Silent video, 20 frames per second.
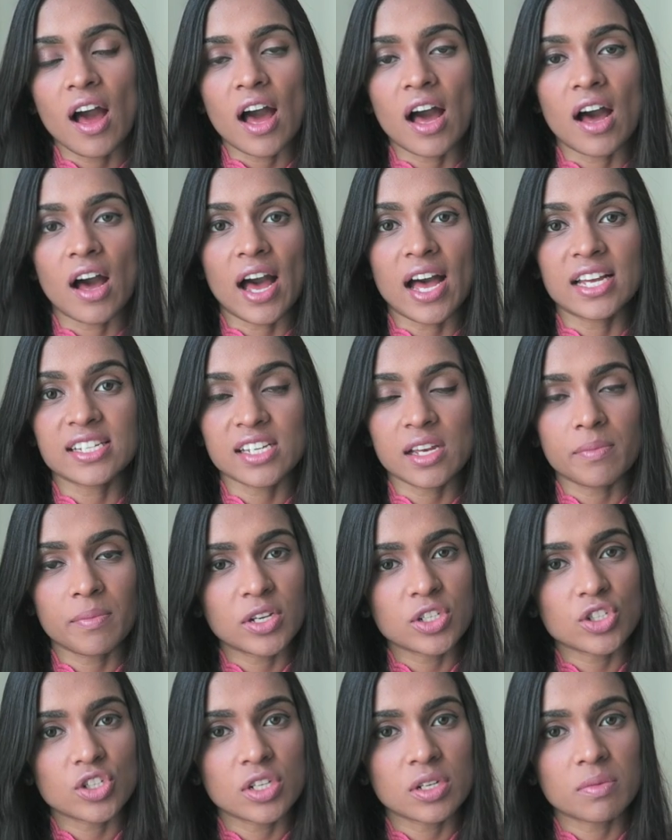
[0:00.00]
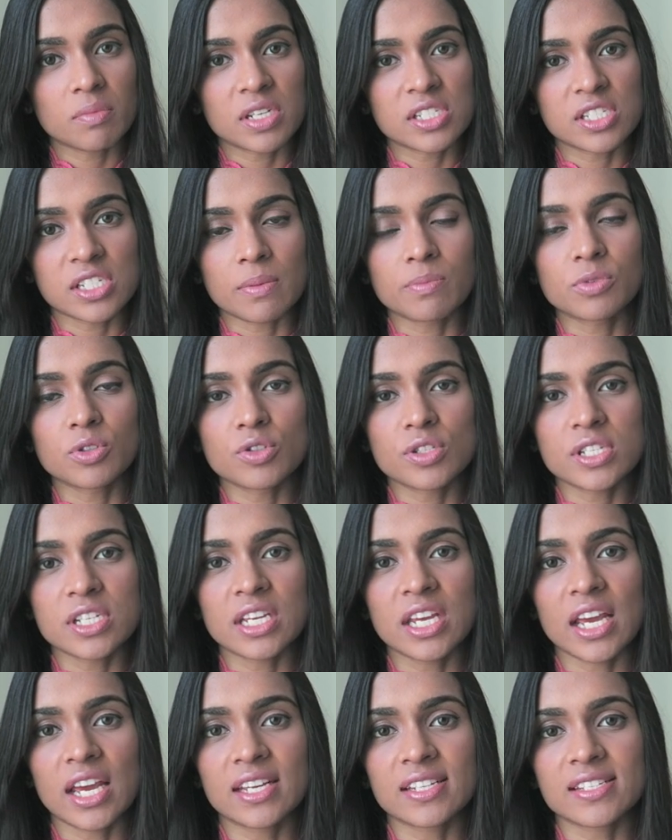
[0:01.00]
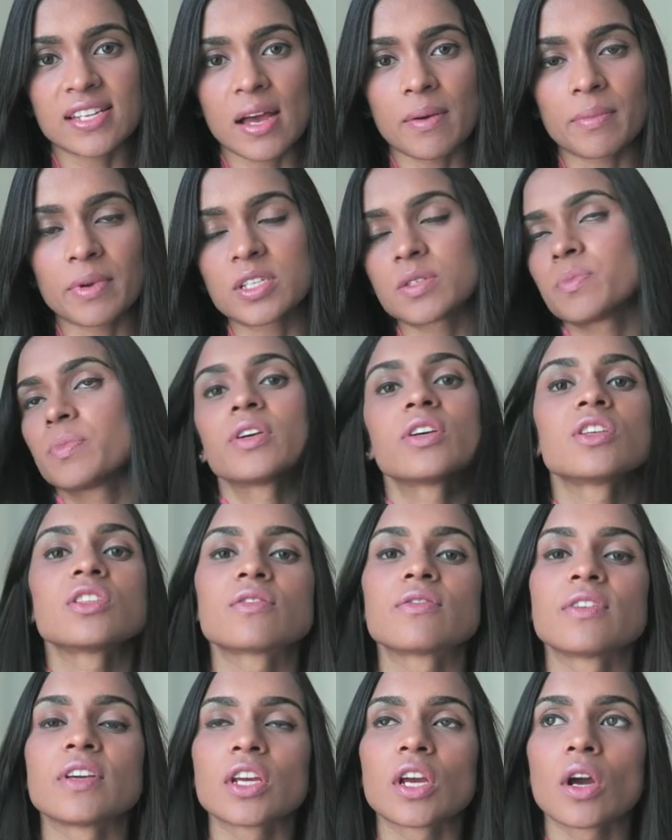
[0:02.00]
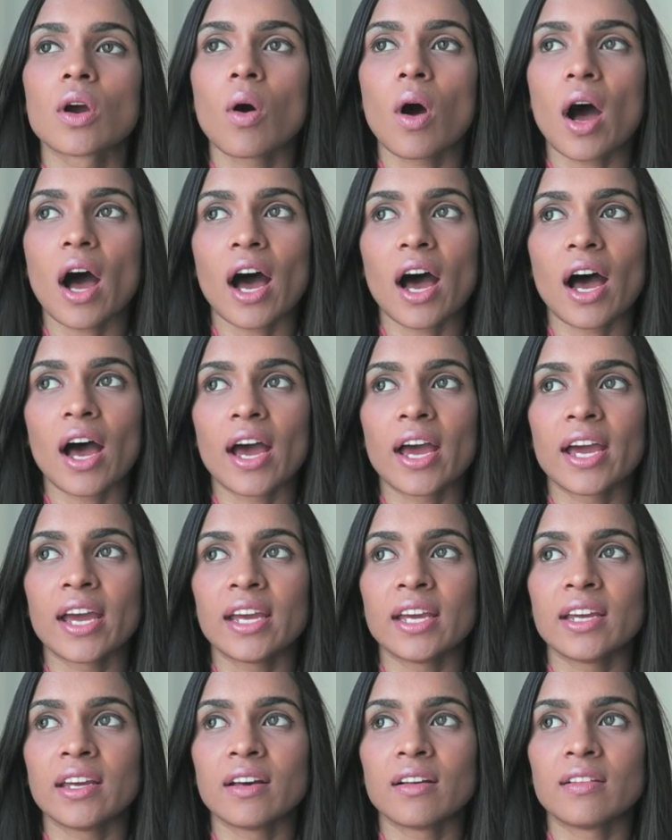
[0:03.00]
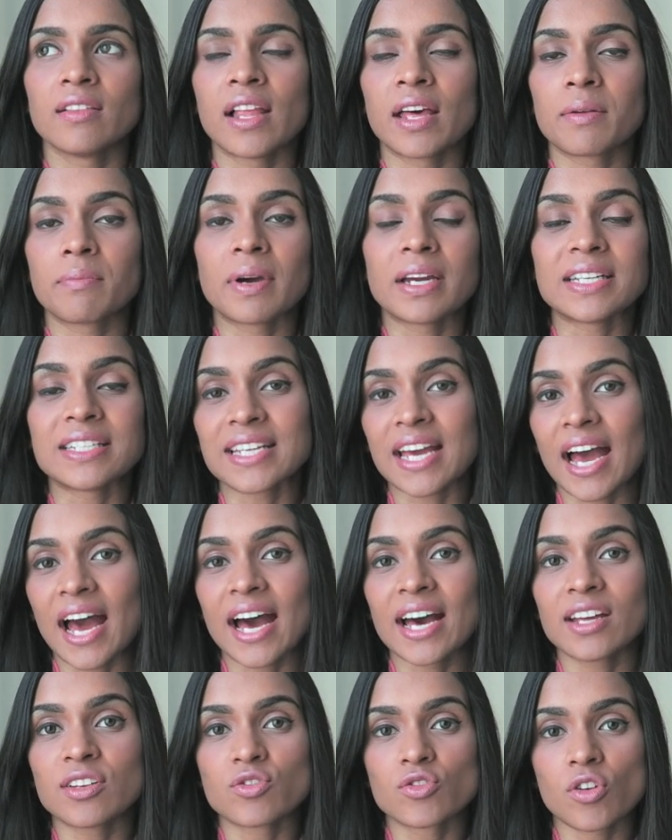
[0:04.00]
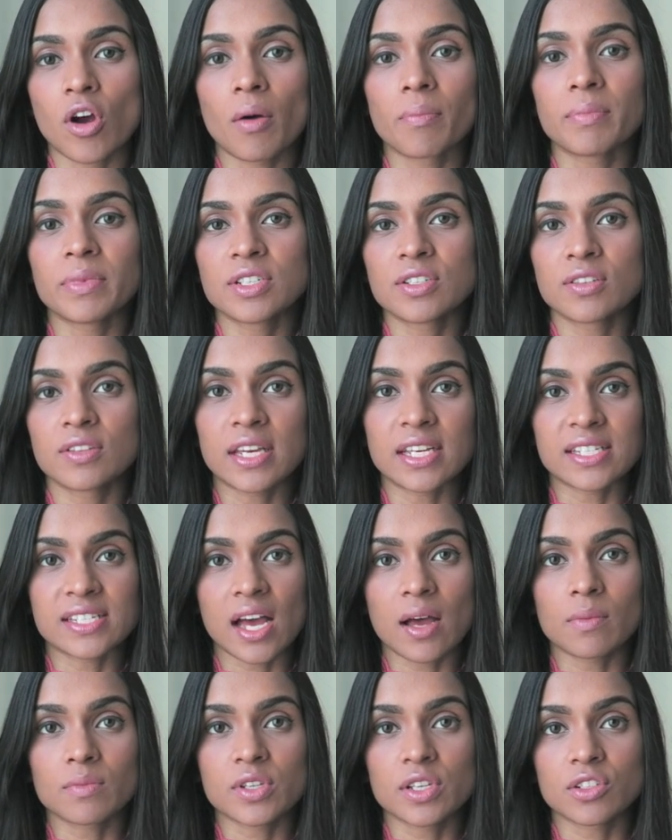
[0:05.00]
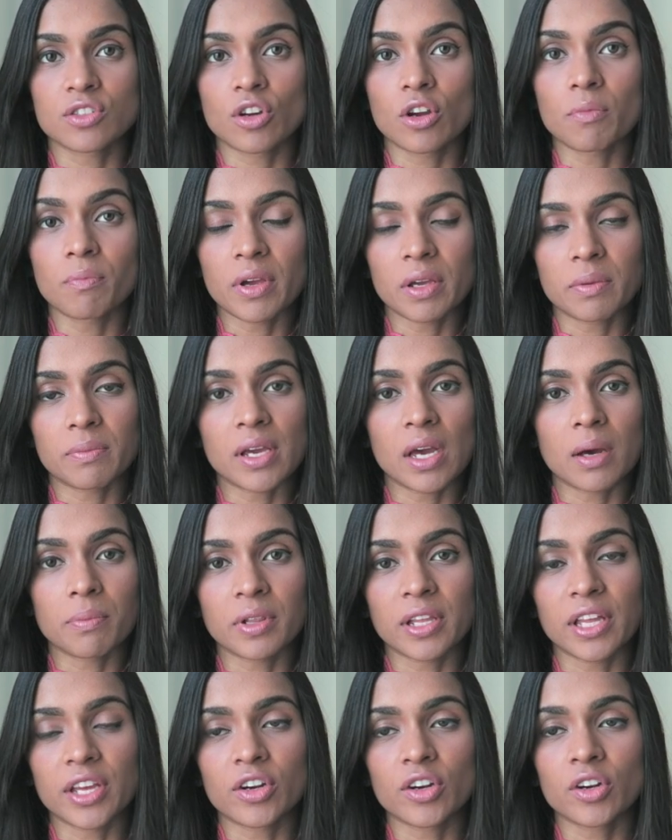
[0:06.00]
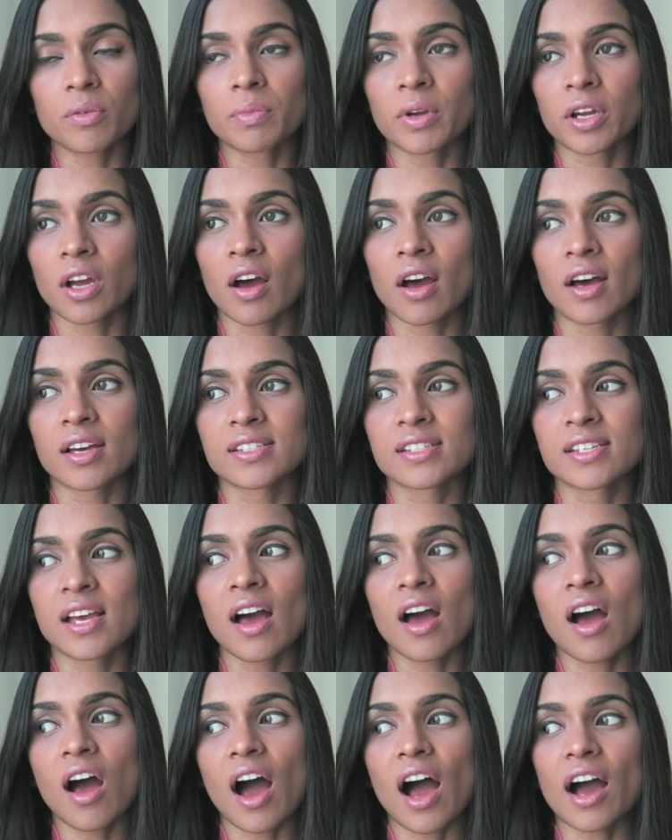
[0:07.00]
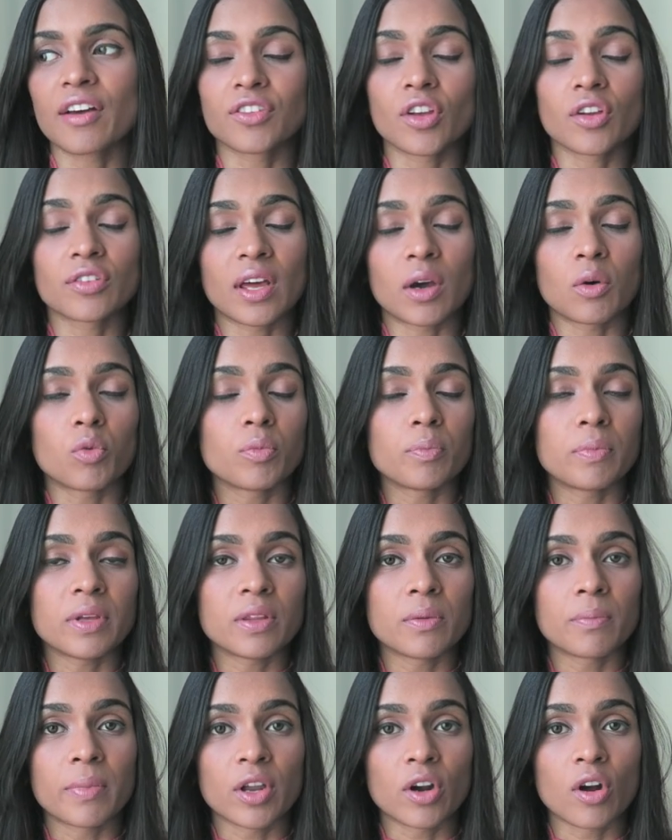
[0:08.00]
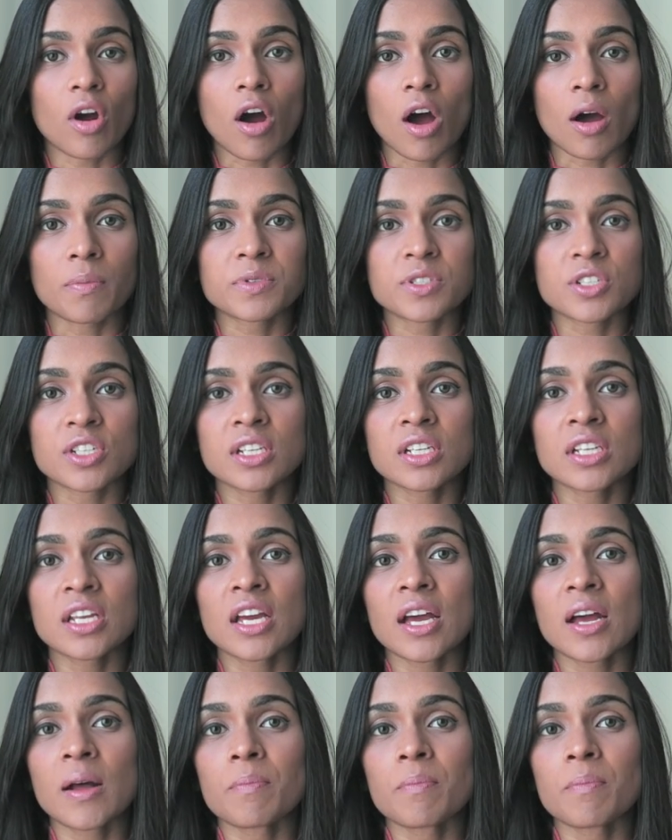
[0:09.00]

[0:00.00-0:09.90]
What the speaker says: As I mentioned in my step 2 CK exam experience video, I let my dad drop me to the exam center and pick me up later because I thought that would be the better option.